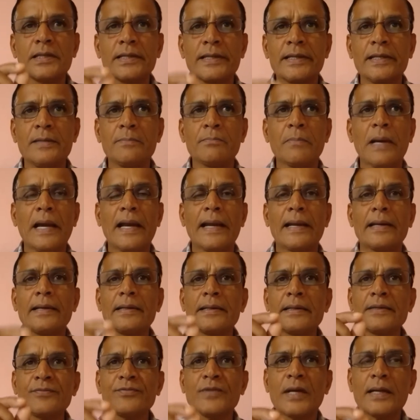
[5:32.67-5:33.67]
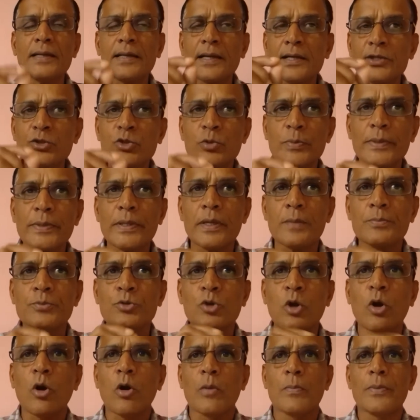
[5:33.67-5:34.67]
in band, if that has to be
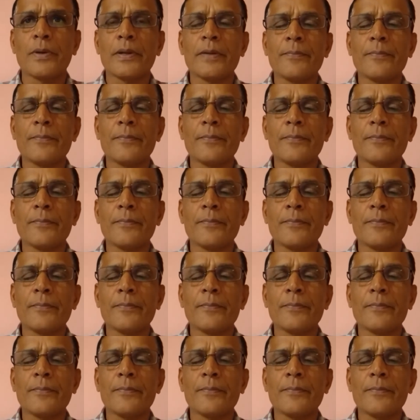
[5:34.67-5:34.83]
absorbed,